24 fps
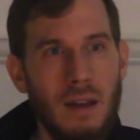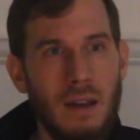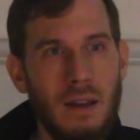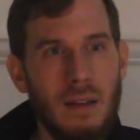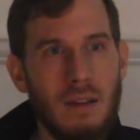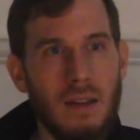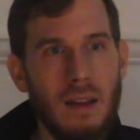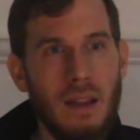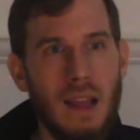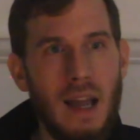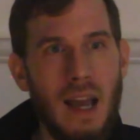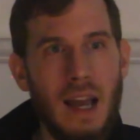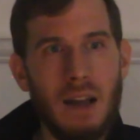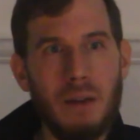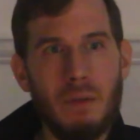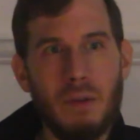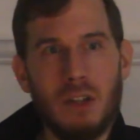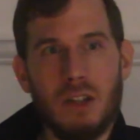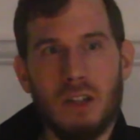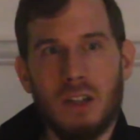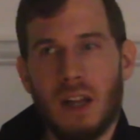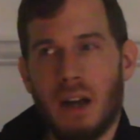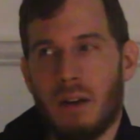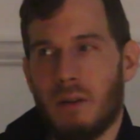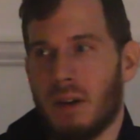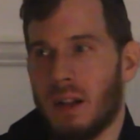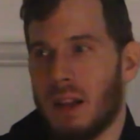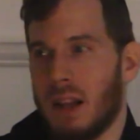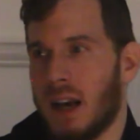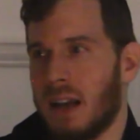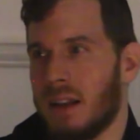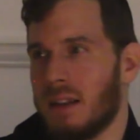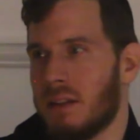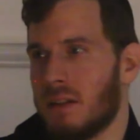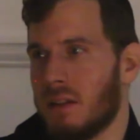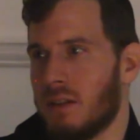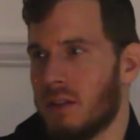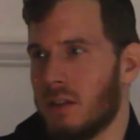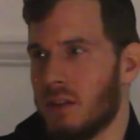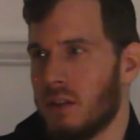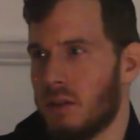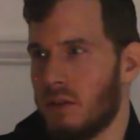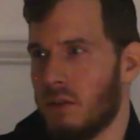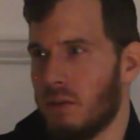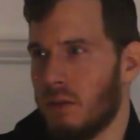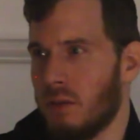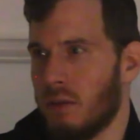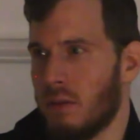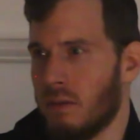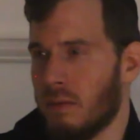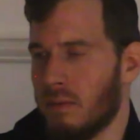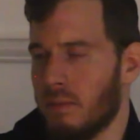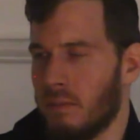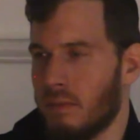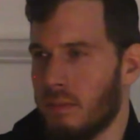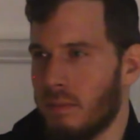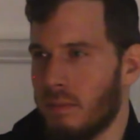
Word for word: is a language that relates to the truth.